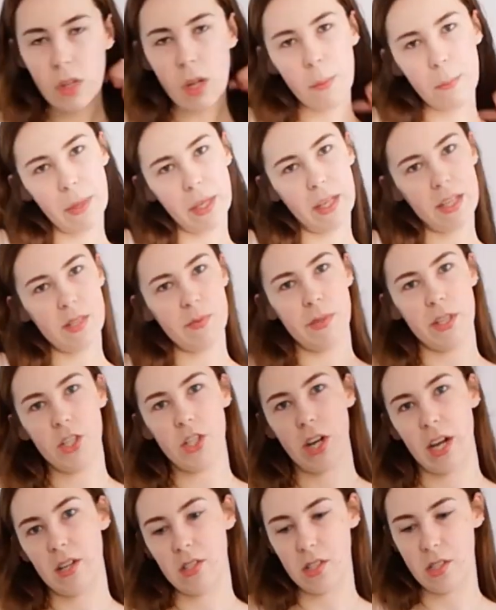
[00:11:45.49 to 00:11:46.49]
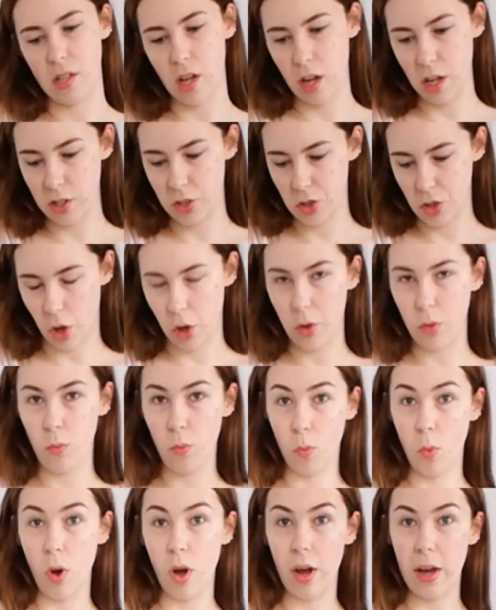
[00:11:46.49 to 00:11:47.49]
Because my trousers are so
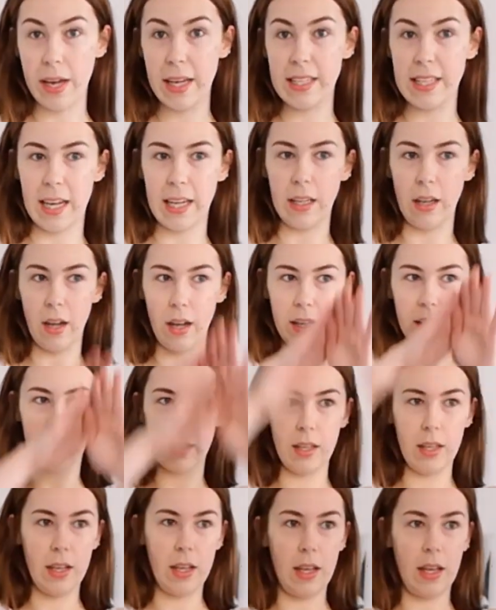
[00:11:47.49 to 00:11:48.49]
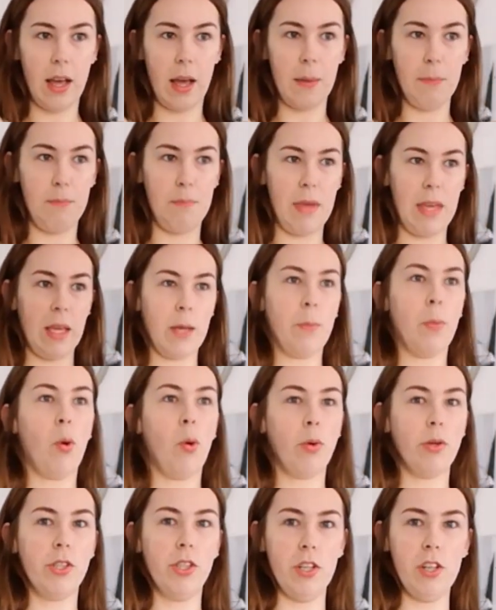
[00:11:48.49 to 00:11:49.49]
wide and like a big
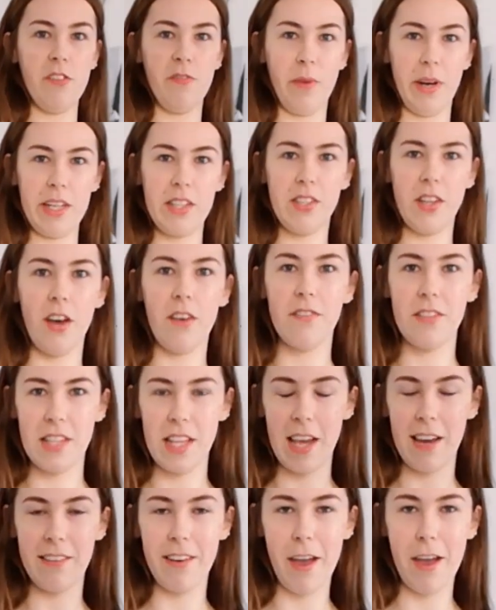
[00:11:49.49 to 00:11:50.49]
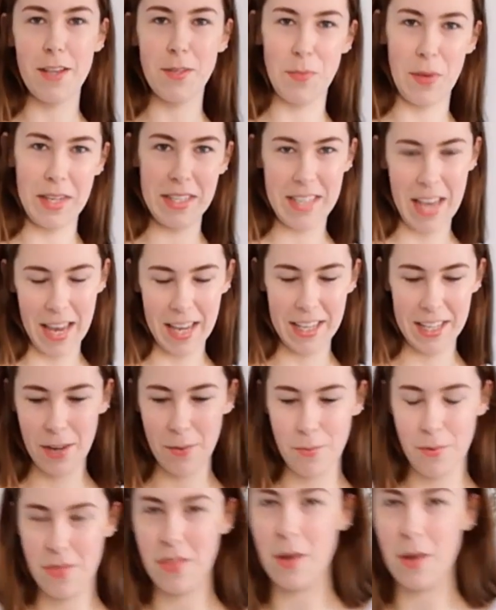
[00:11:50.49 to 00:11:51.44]
portion of my surface area is being taken up with